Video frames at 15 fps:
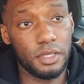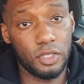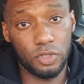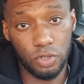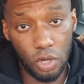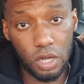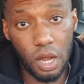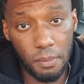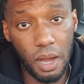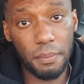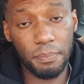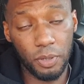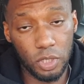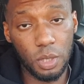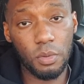lock them up,
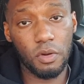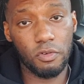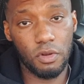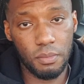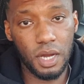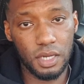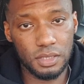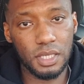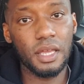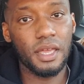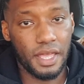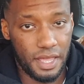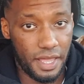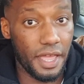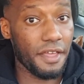put them on remand.
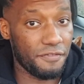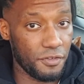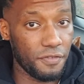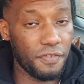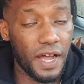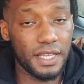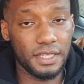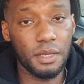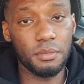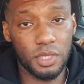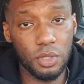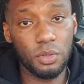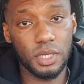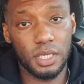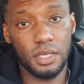If you find them
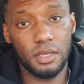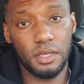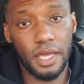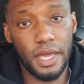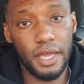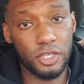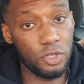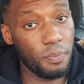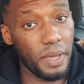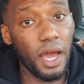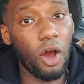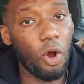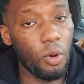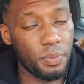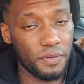guilty, yeah, you better
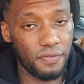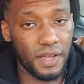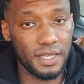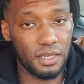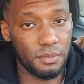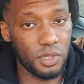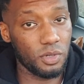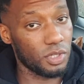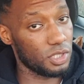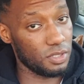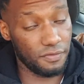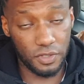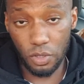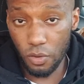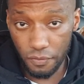hope you find them guilty. Because
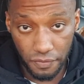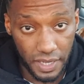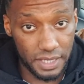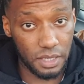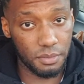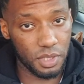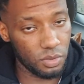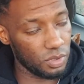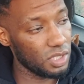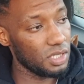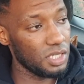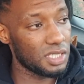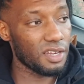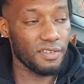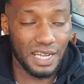if you don't find them guilty, you
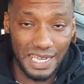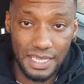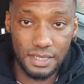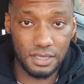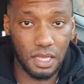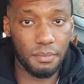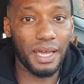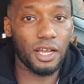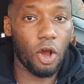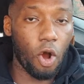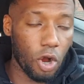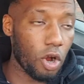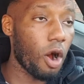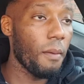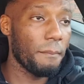need to release them and
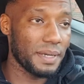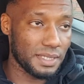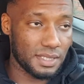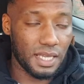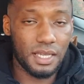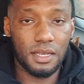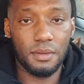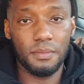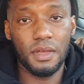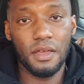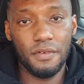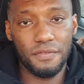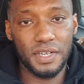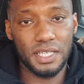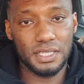compensate them
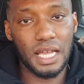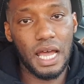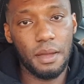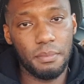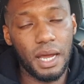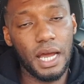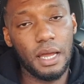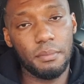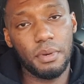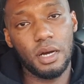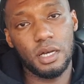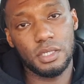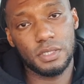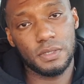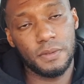for the time behind
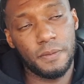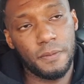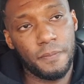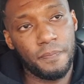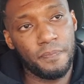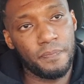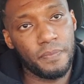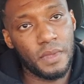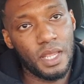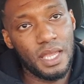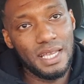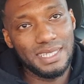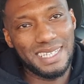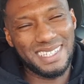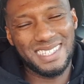bars.
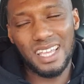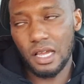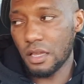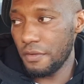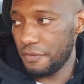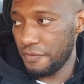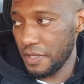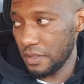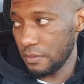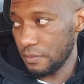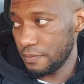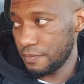The second thing